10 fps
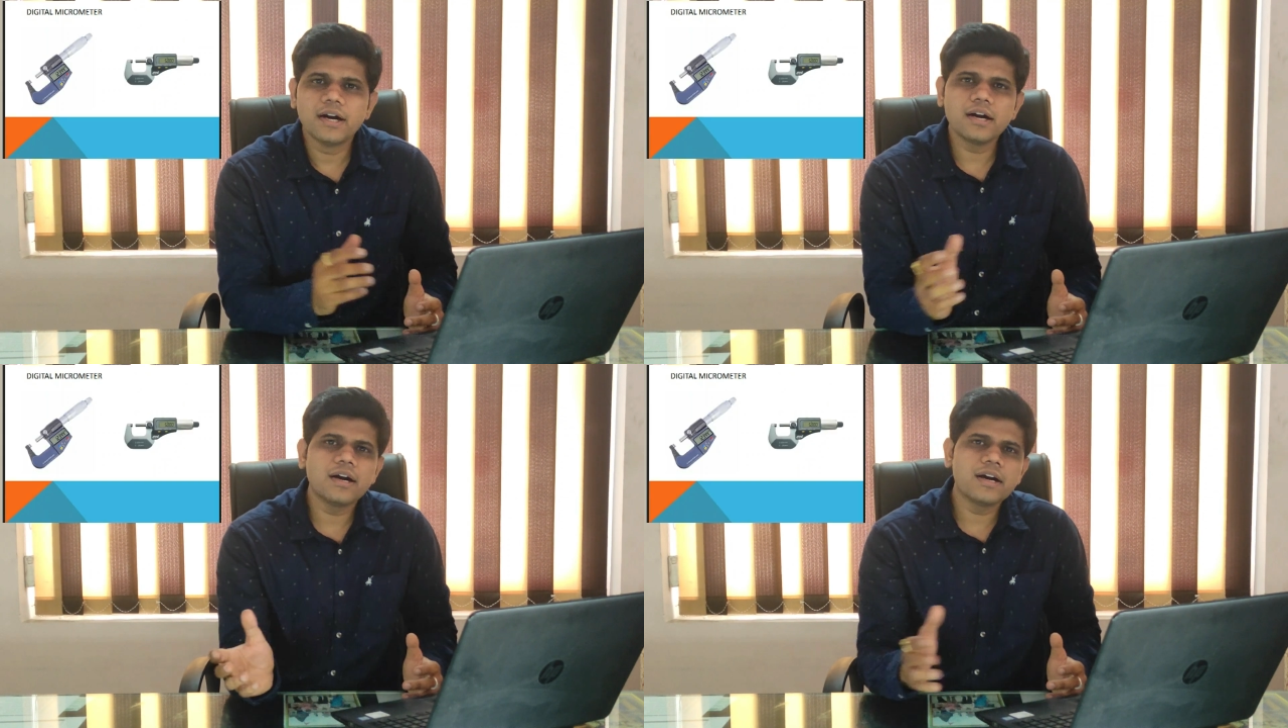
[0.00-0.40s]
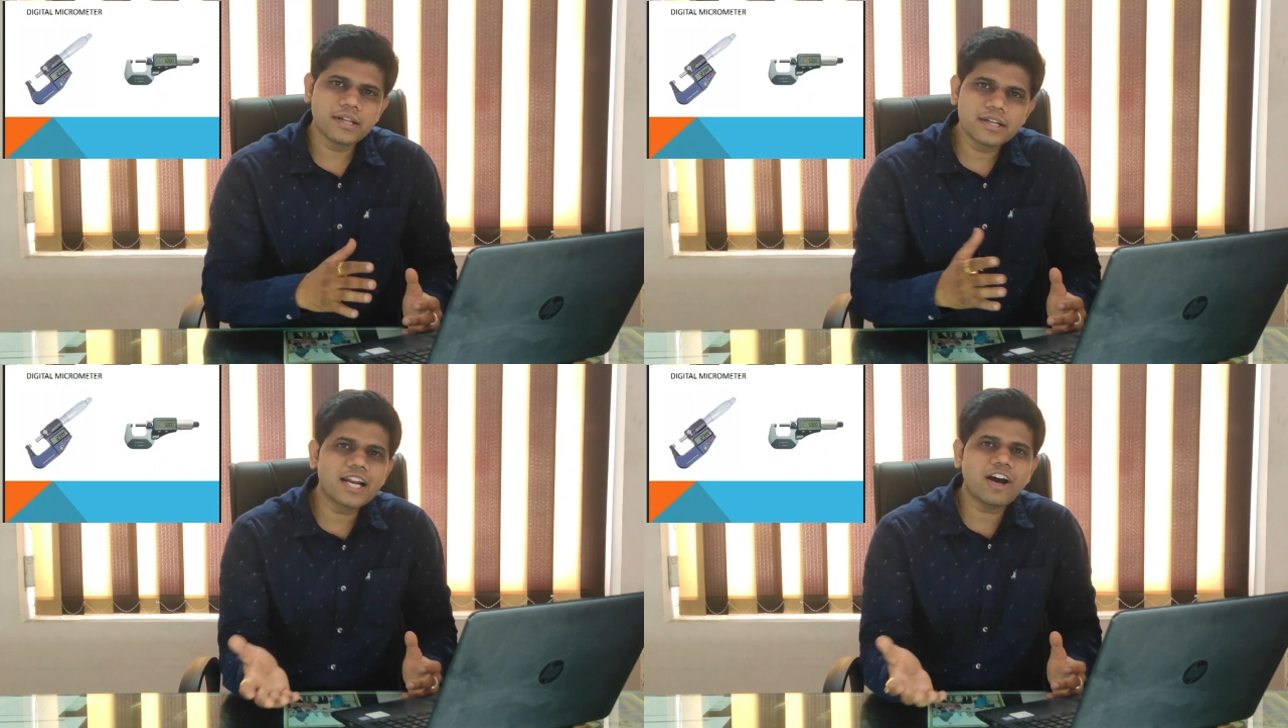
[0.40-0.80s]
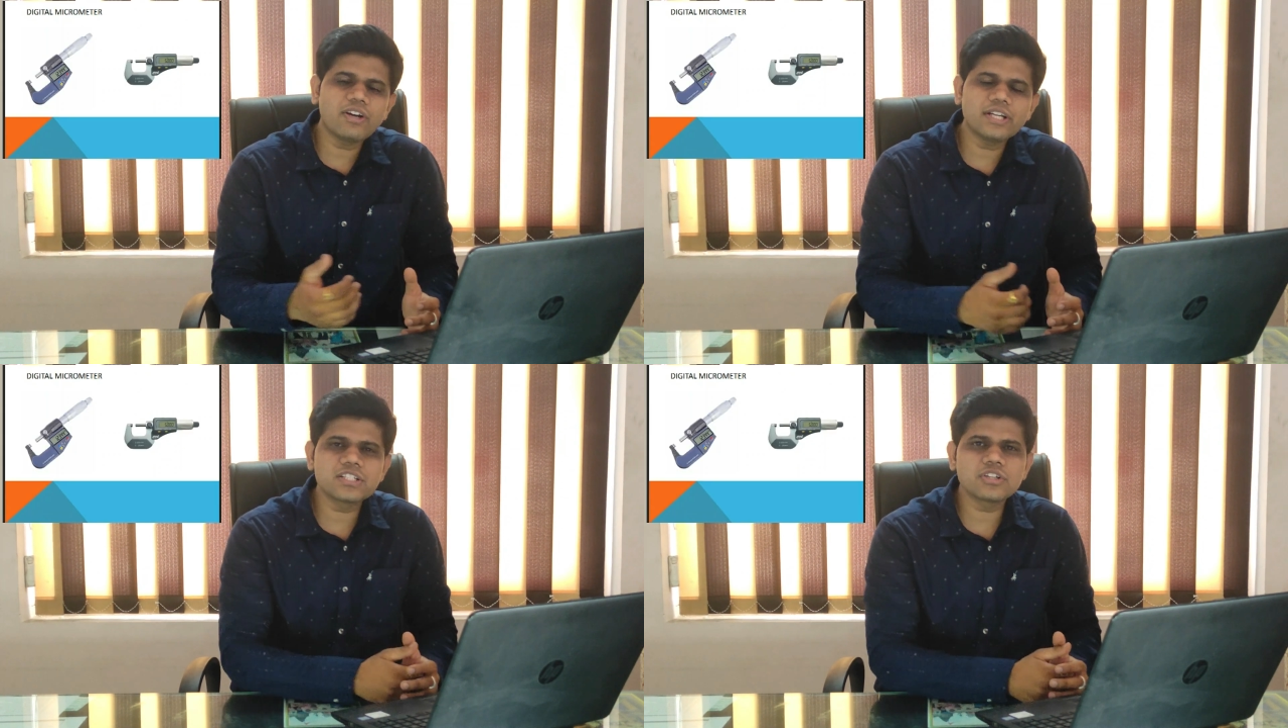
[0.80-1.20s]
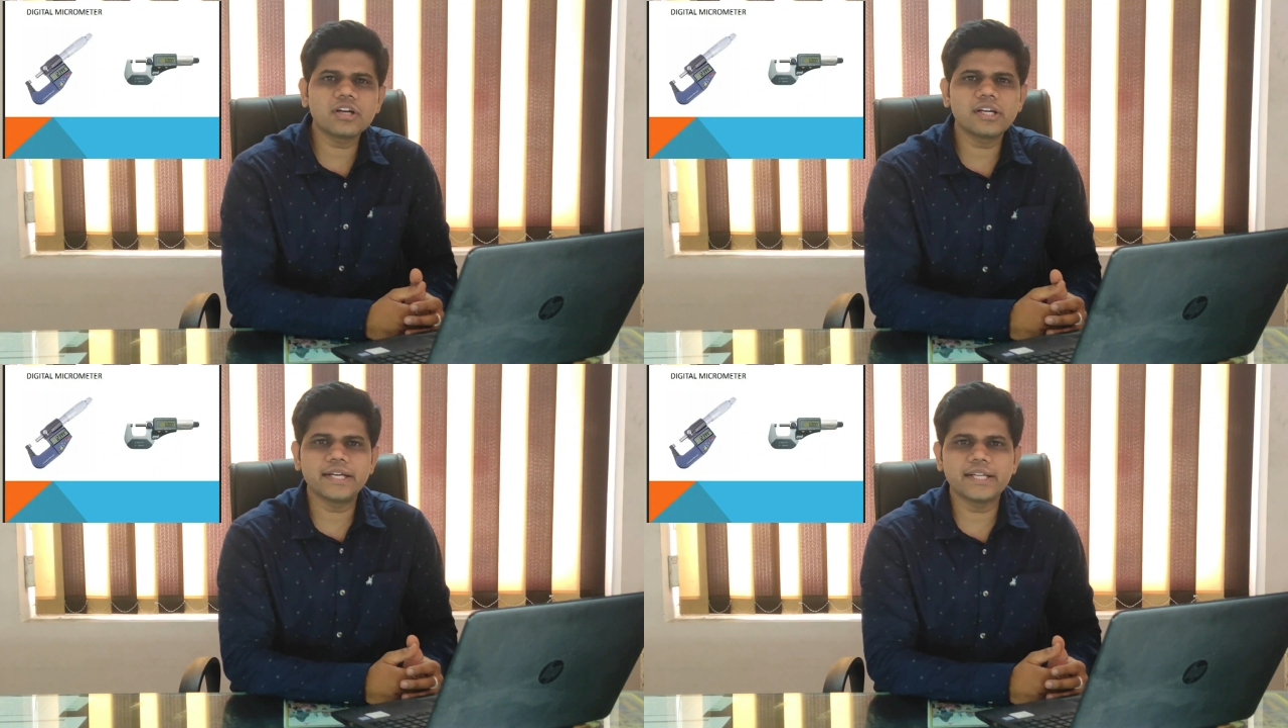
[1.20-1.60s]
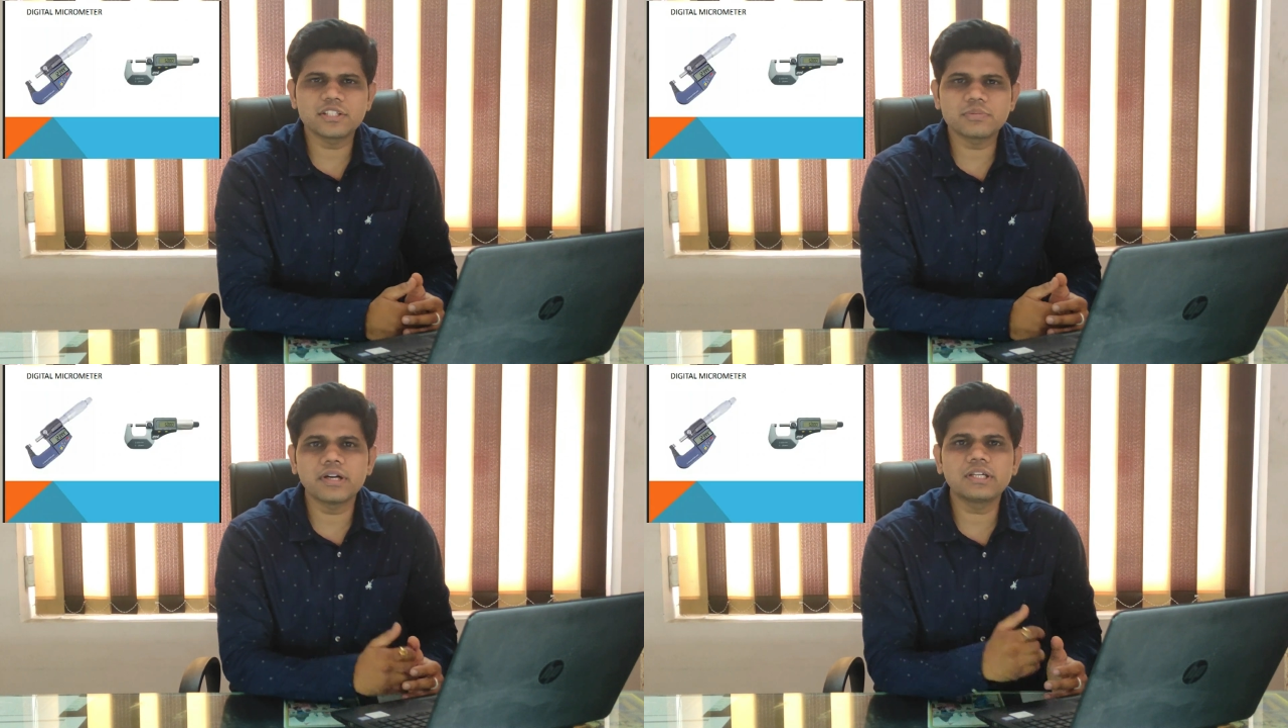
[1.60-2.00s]
Now it is not
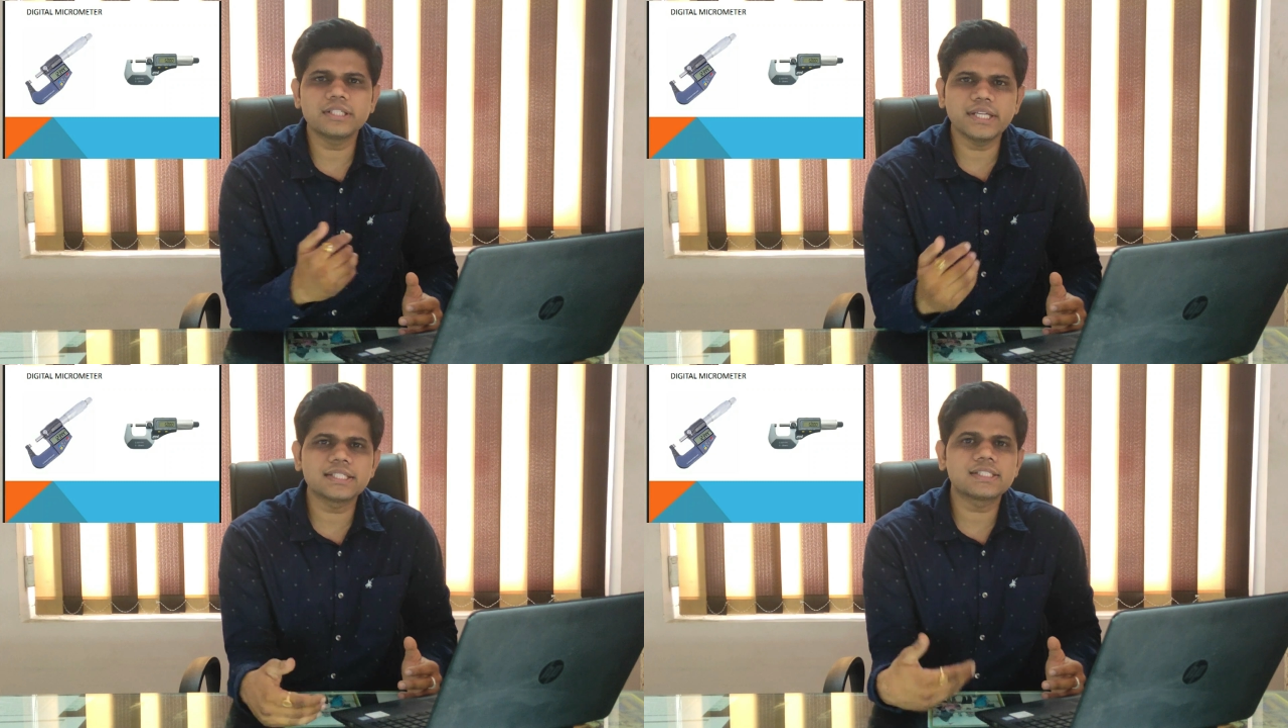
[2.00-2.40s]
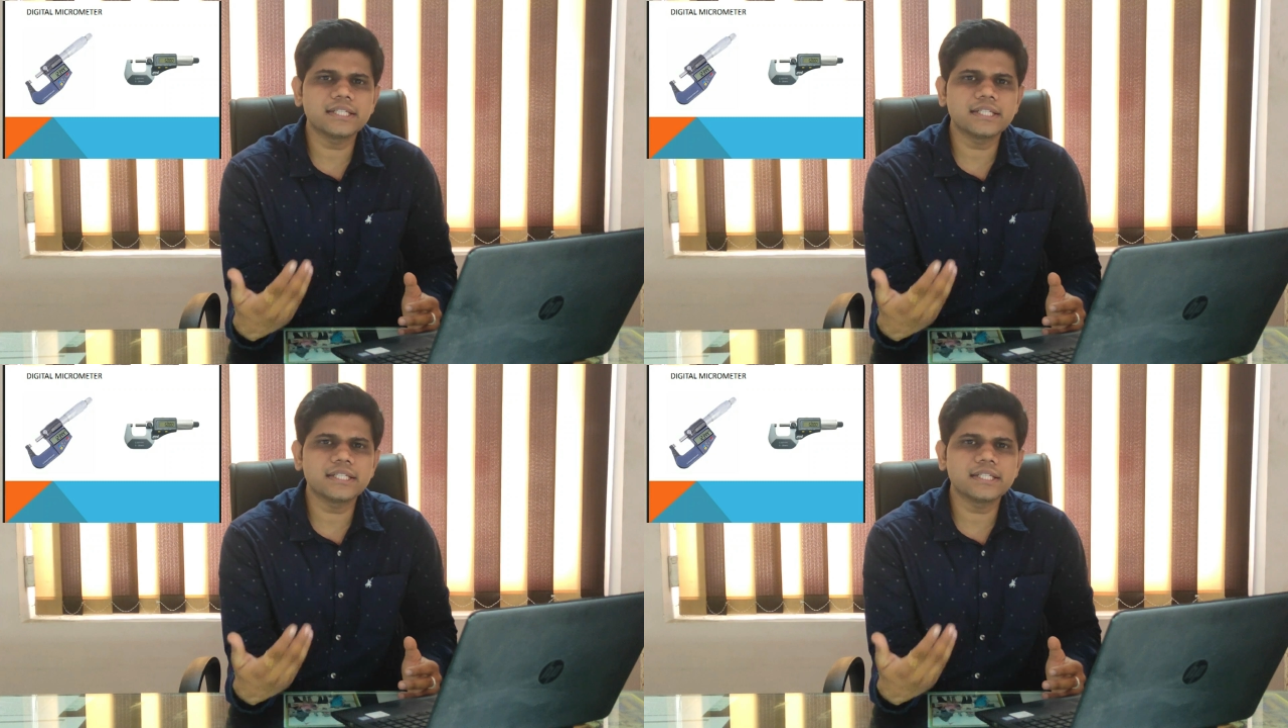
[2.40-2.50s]
latest, but yes,